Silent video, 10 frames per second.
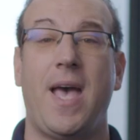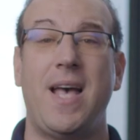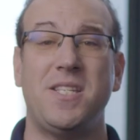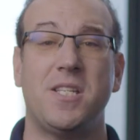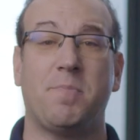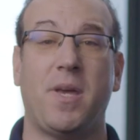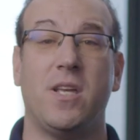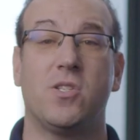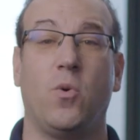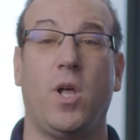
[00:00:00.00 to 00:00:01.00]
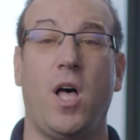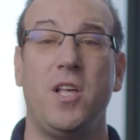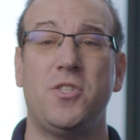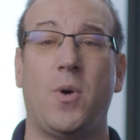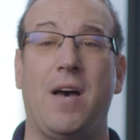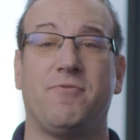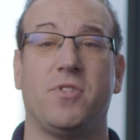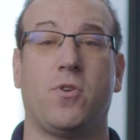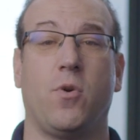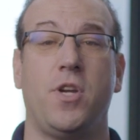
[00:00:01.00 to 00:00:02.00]
SSPs will also have to
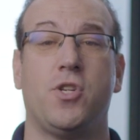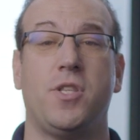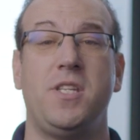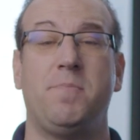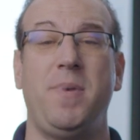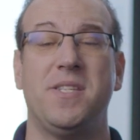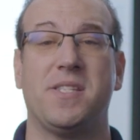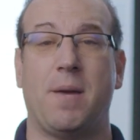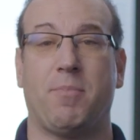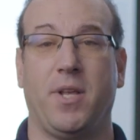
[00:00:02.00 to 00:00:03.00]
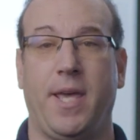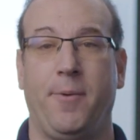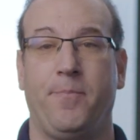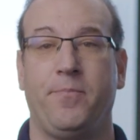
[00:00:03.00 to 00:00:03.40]
score each of these bids separately.